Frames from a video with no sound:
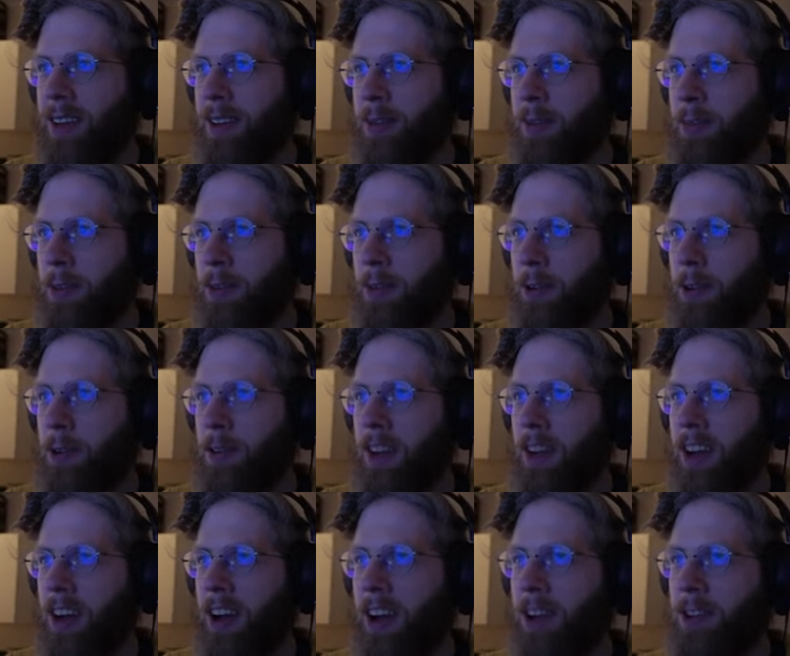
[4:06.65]
before the
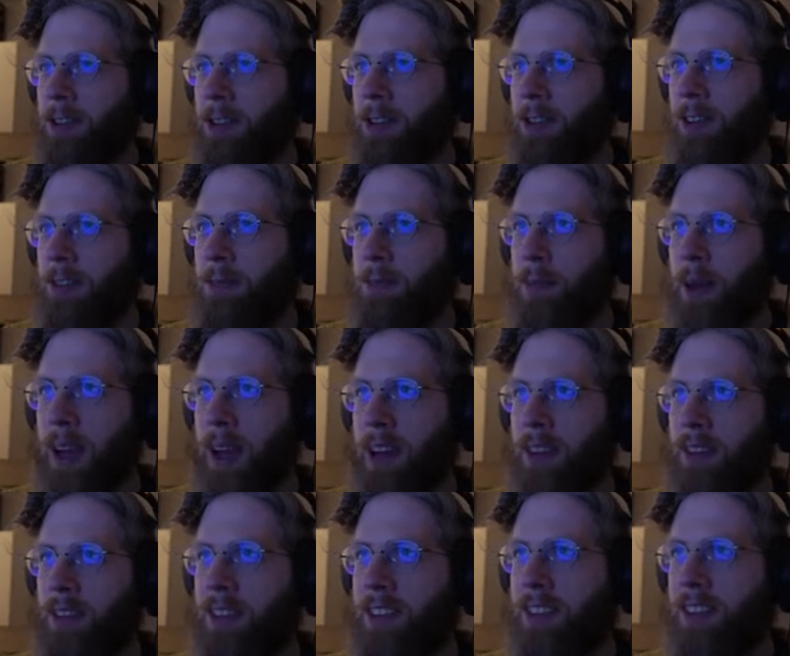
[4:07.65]
altar of
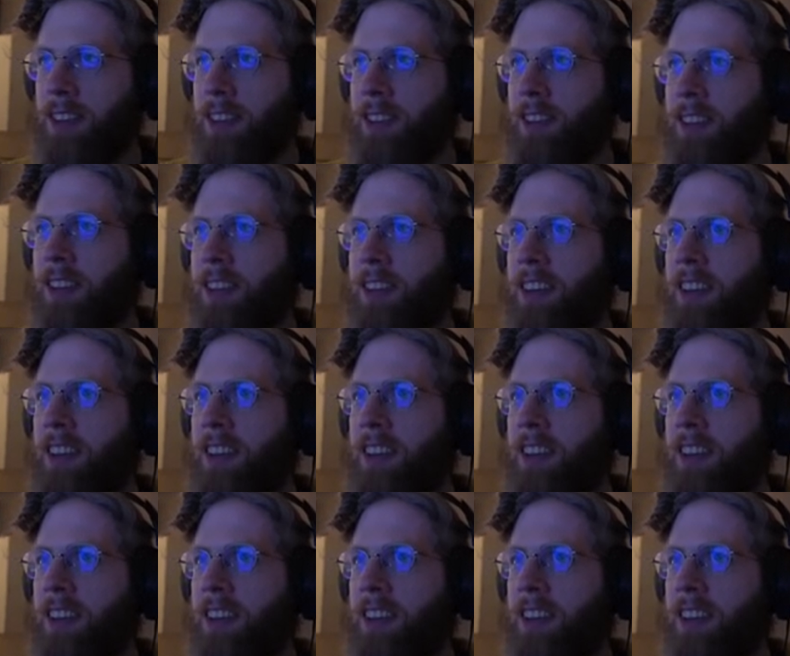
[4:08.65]
passage.